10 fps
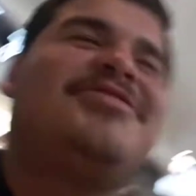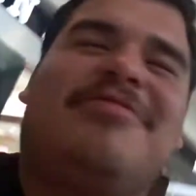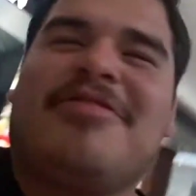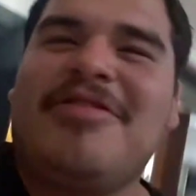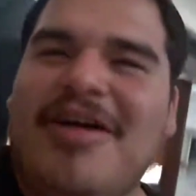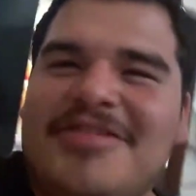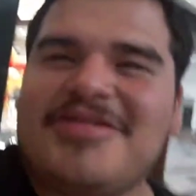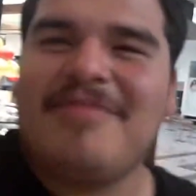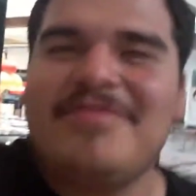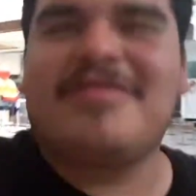we're going to Hot
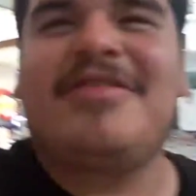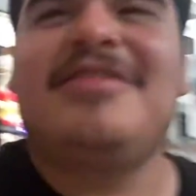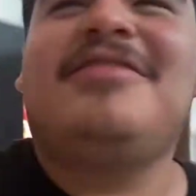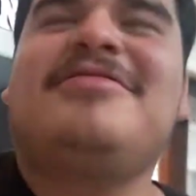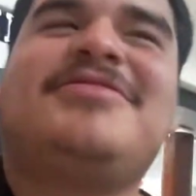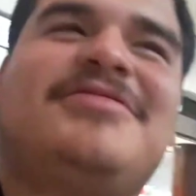Topic right now. So